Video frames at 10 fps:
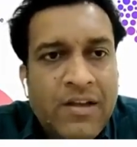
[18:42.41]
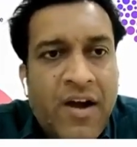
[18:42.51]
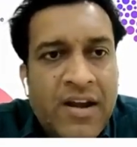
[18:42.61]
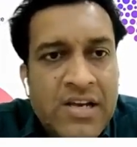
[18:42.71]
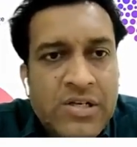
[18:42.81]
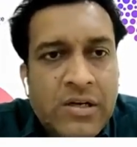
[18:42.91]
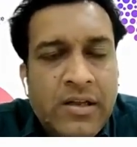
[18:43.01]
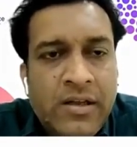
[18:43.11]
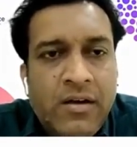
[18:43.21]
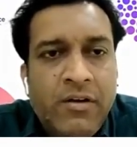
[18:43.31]
The financial
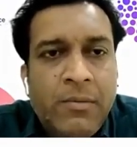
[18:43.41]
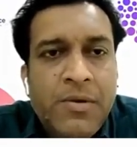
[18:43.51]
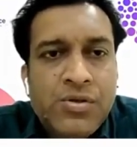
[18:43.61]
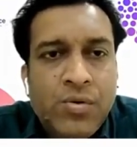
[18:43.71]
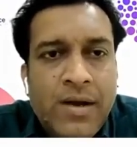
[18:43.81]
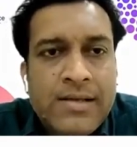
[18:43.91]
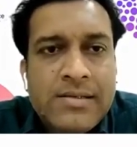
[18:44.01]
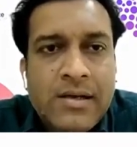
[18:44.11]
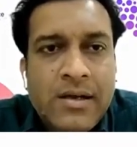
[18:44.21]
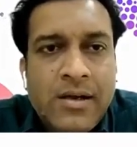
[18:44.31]
year will be shown as